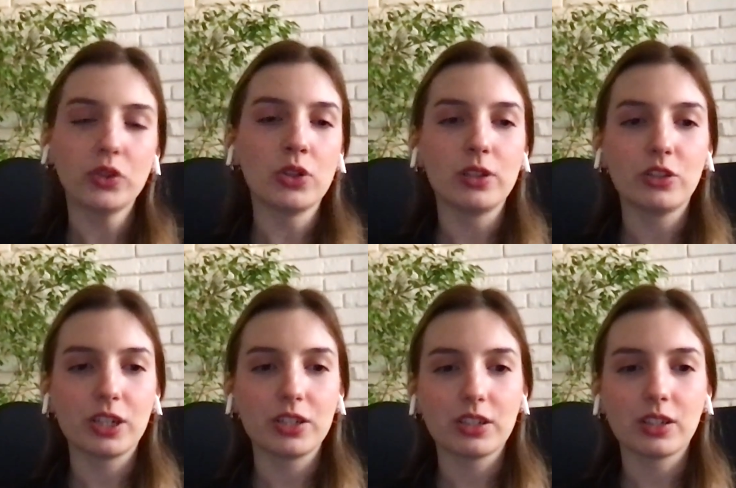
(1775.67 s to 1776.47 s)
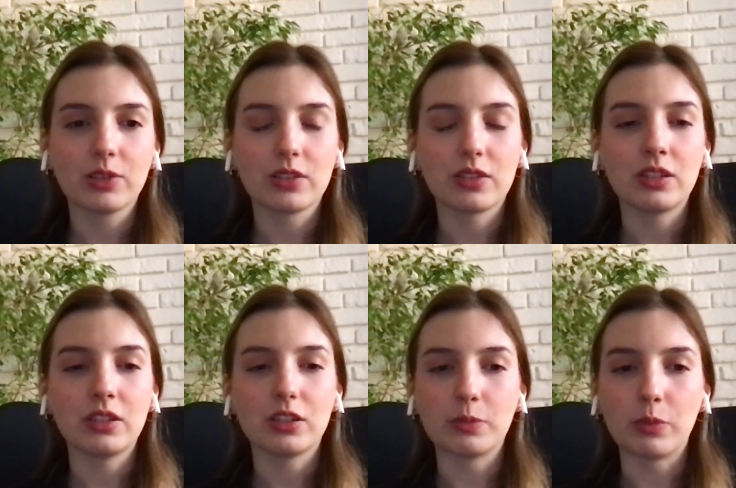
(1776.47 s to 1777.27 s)
knowledge articles is
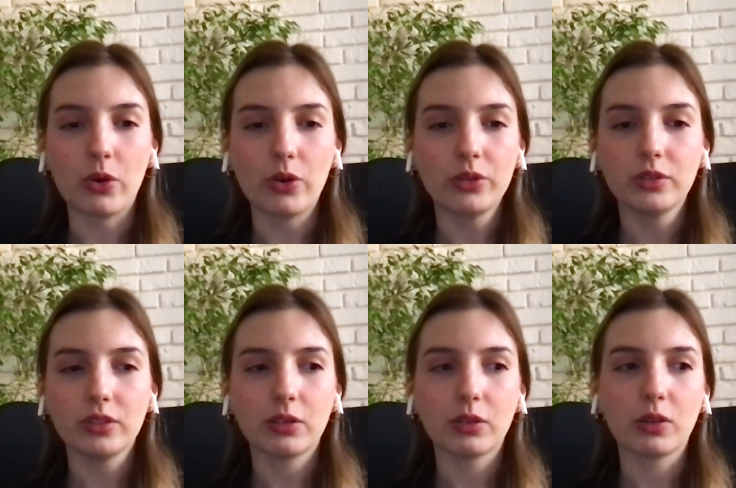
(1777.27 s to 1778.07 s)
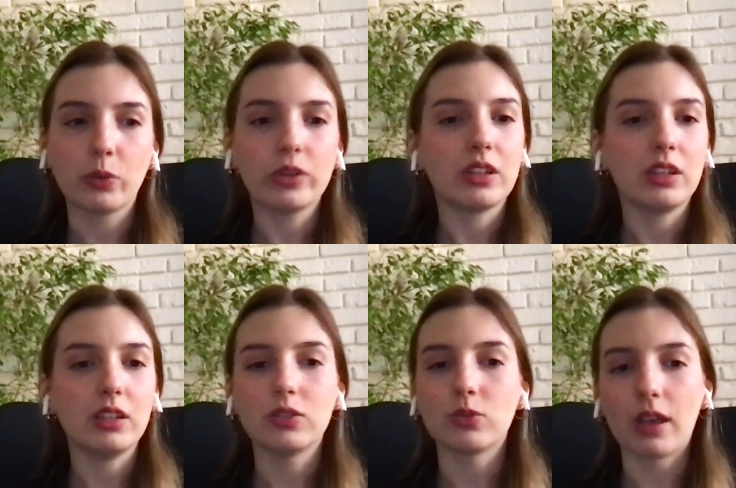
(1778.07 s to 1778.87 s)
needed more, what they
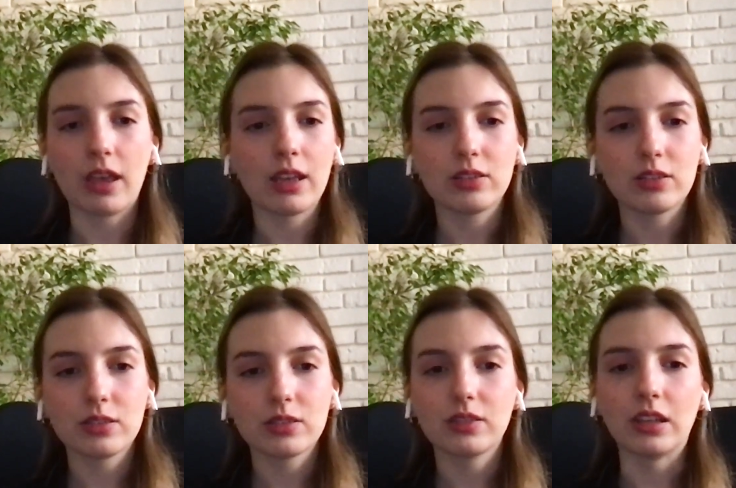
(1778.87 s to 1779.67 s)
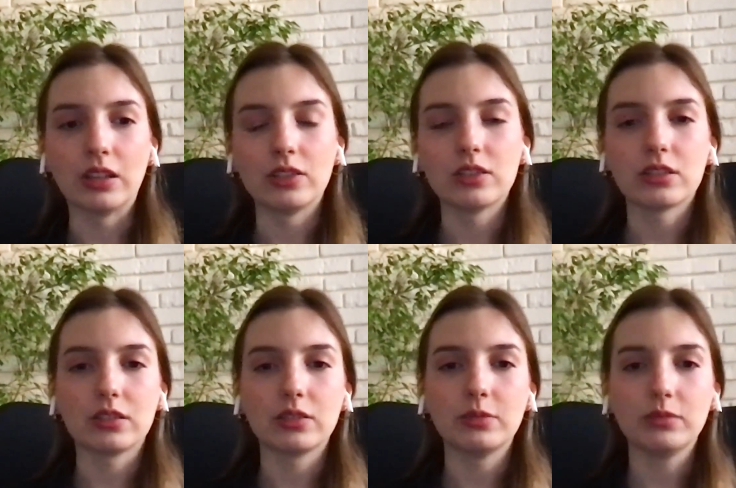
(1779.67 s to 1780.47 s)
need to add, and
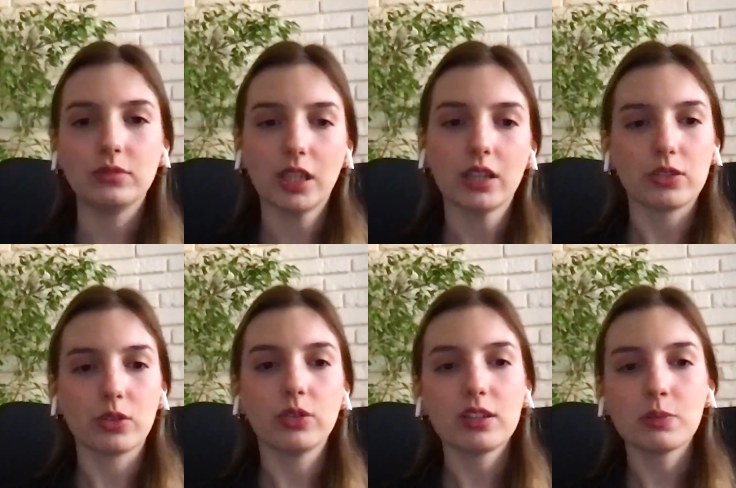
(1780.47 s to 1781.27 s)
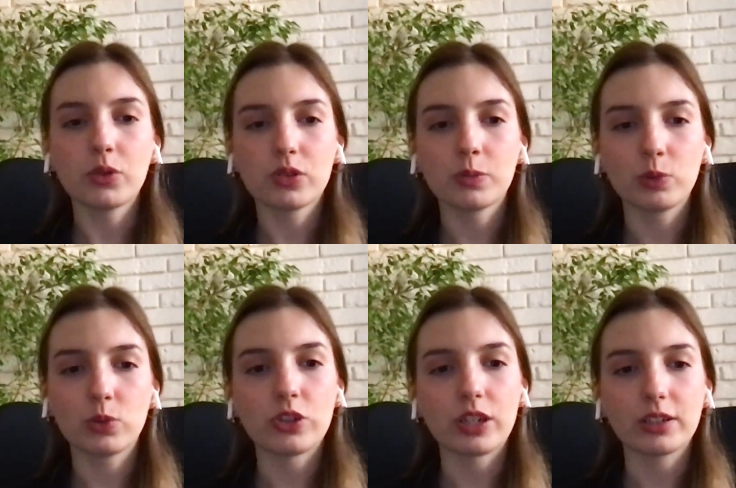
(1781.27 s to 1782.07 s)
yeah, so that's possible
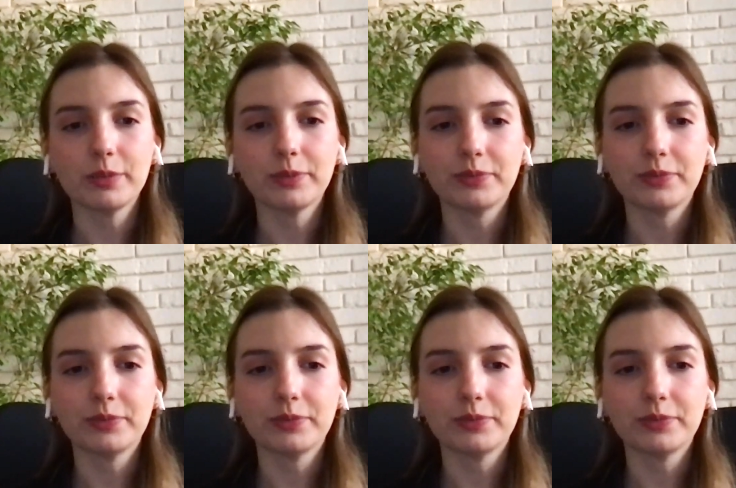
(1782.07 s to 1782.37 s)
to check.